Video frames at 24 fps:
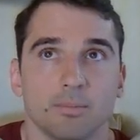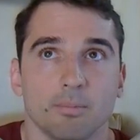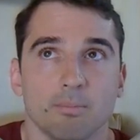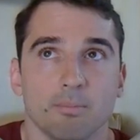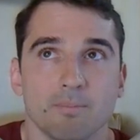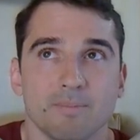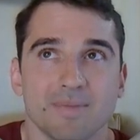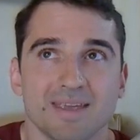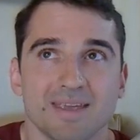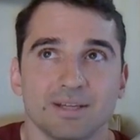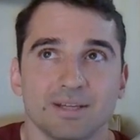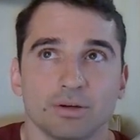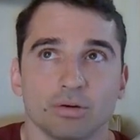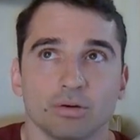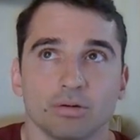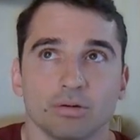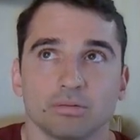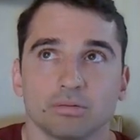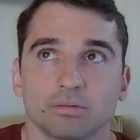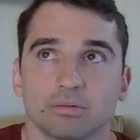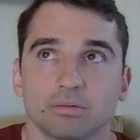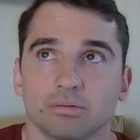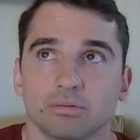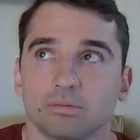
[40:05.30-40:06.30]

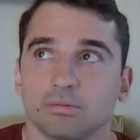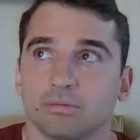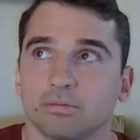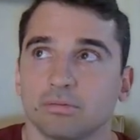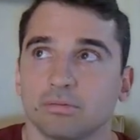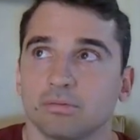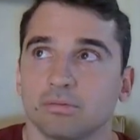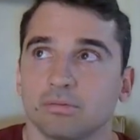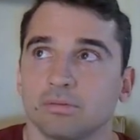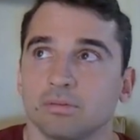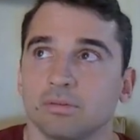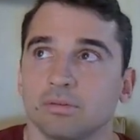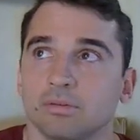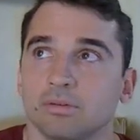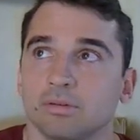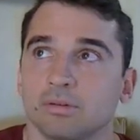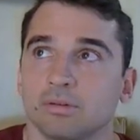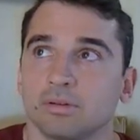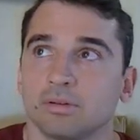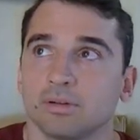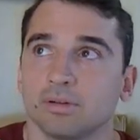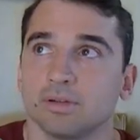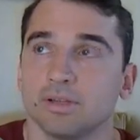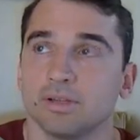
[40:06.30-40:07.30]
middle
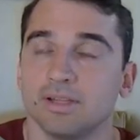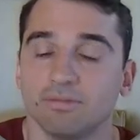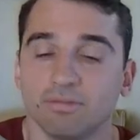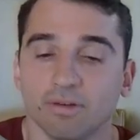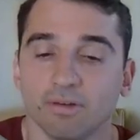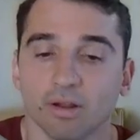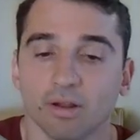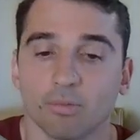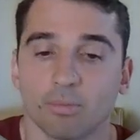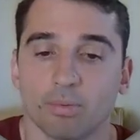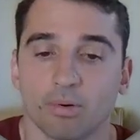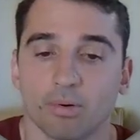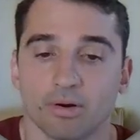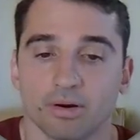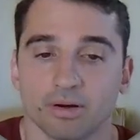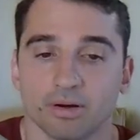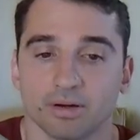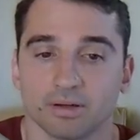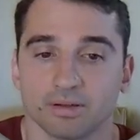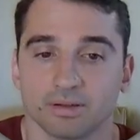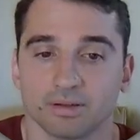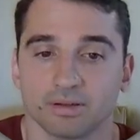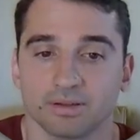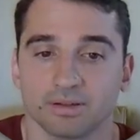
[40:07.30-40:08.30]

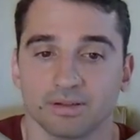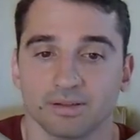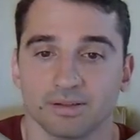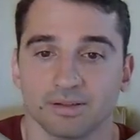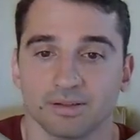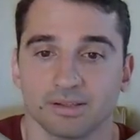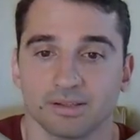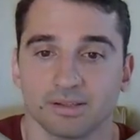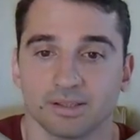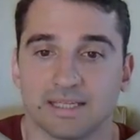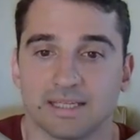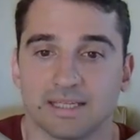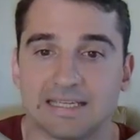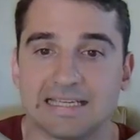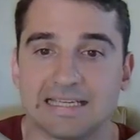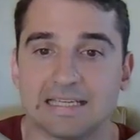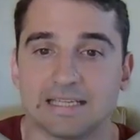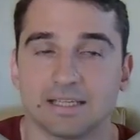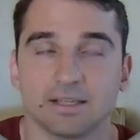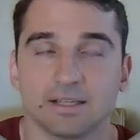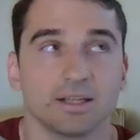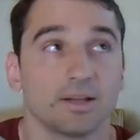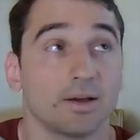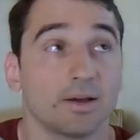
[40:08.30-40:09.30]
developer.
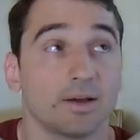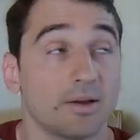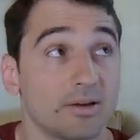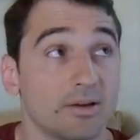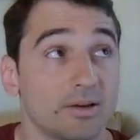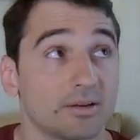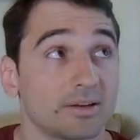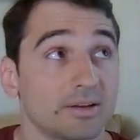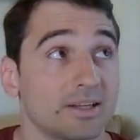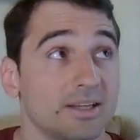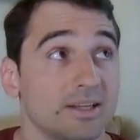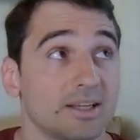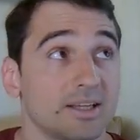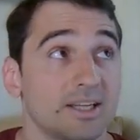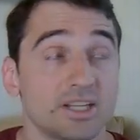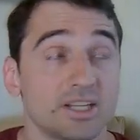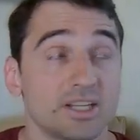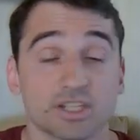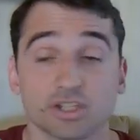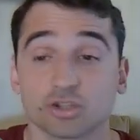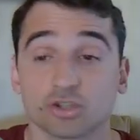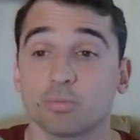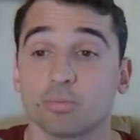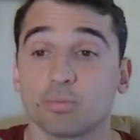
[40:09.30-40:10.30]

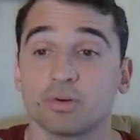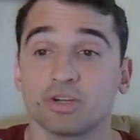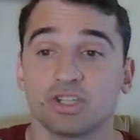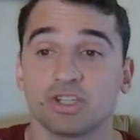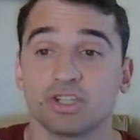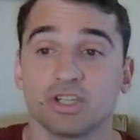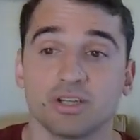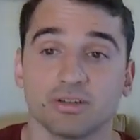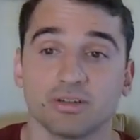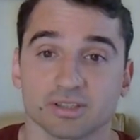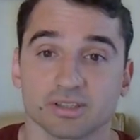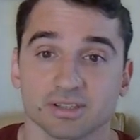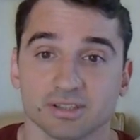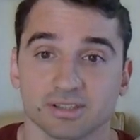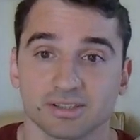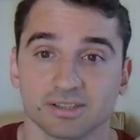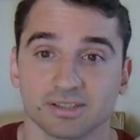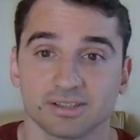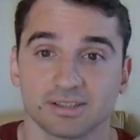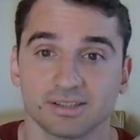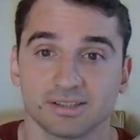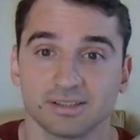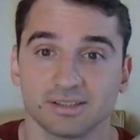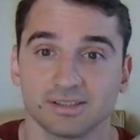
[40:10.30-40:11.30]
He's super genius.
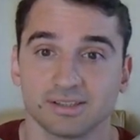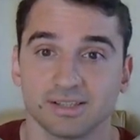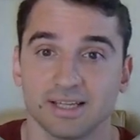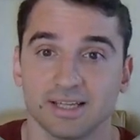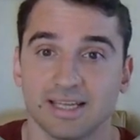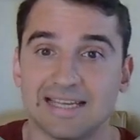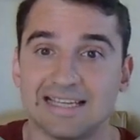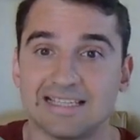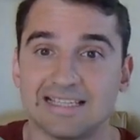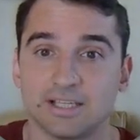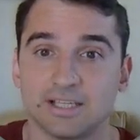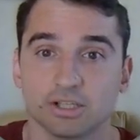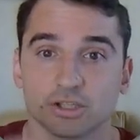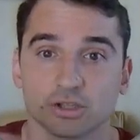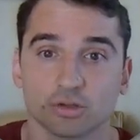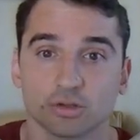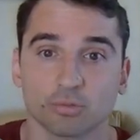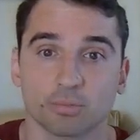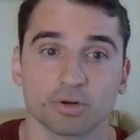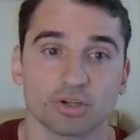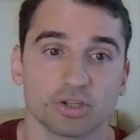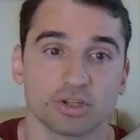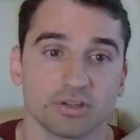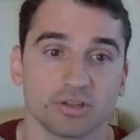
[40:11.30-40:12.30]
He's a
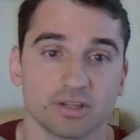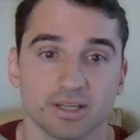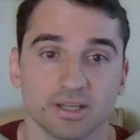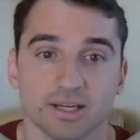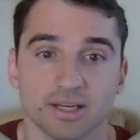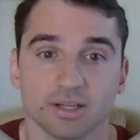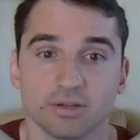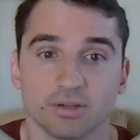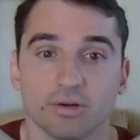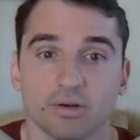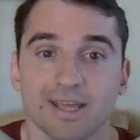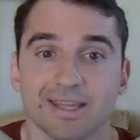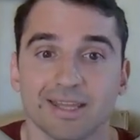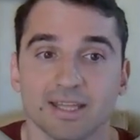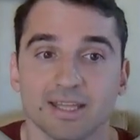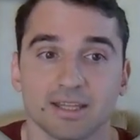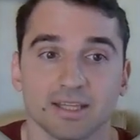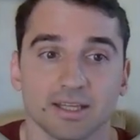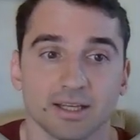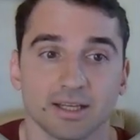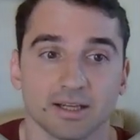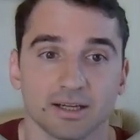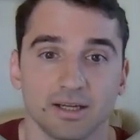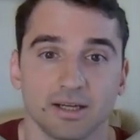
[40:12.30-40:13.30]
super genius. He can do
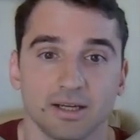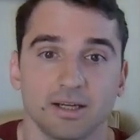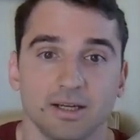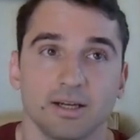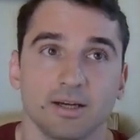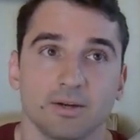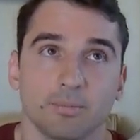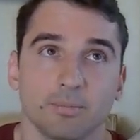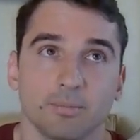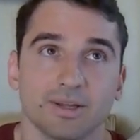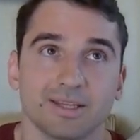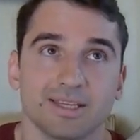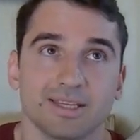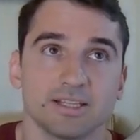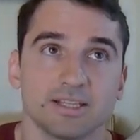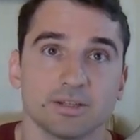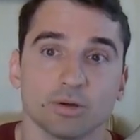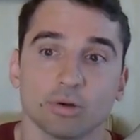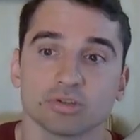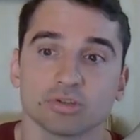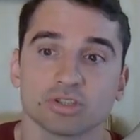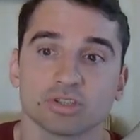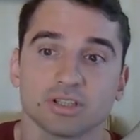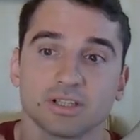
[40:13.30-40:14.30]
anything, but
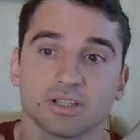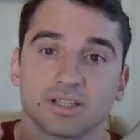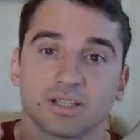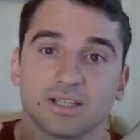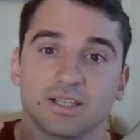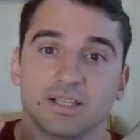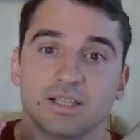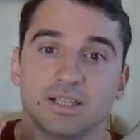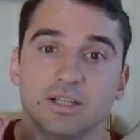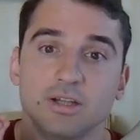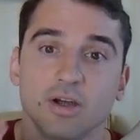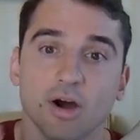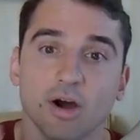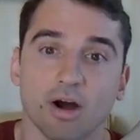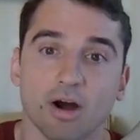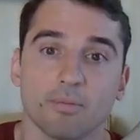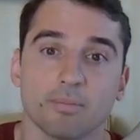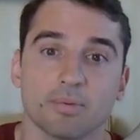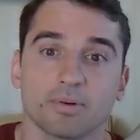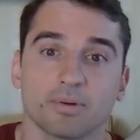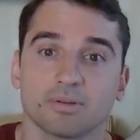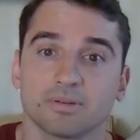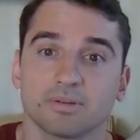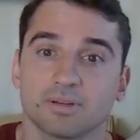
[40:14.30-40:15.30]
he's also
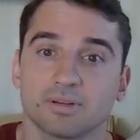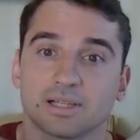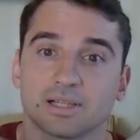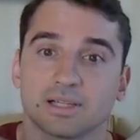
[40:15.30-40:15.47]
dumb